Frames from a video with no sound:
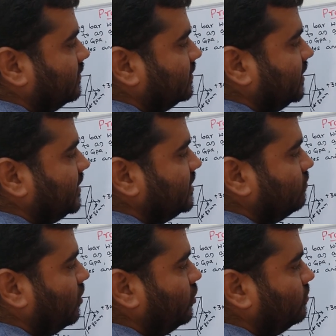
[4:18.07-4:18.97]
change in
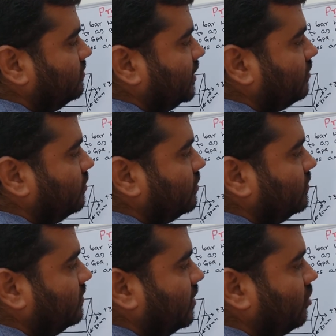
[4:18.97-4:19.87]
volume equal
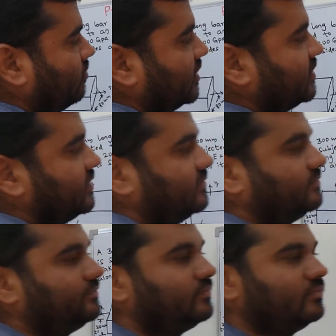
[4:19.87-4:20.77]
to how much?
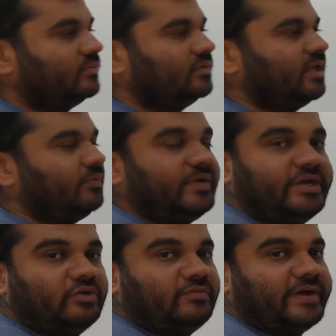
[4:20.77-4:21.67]
That we
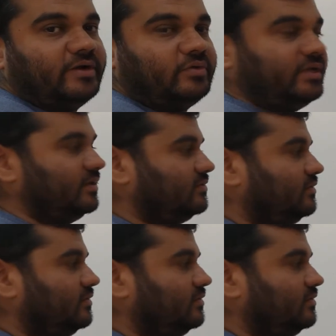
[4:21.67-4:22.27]
need to find out here.